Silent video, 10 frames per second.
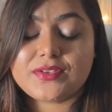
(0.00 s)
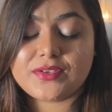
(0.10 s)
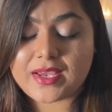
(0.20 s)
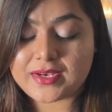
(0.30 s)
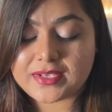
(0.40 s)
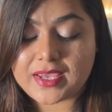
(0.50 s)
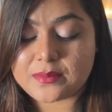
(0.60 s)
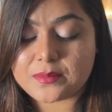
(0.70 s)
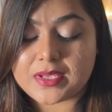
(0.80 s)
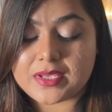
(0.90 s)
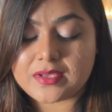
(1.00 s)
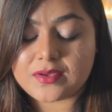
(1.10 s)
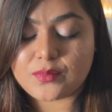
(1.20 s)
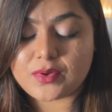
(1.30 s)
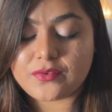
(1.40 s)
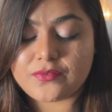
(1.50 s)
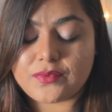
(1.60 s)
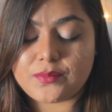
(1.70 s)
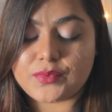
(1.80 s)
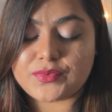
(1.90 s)
So that can be one
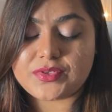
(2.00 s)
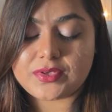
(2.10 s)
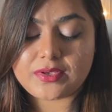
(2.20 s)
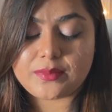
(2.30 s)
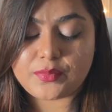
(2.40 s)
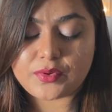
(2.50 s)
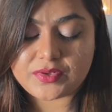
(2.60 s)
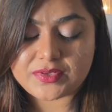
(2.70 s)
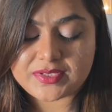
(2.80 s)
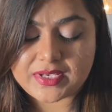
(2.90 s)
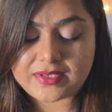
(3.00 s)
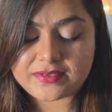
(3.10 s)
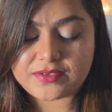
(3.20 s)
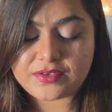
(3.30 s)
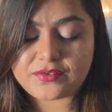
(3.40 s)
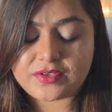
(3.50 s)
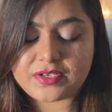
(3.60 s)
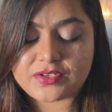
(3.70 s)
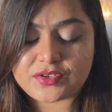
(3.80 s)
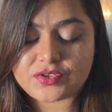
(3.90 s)
of the most important signs in your
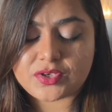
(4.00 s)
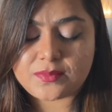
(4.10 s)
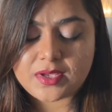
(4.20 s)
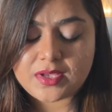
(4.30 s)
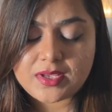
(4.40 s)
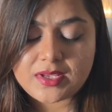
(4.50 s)
relationship.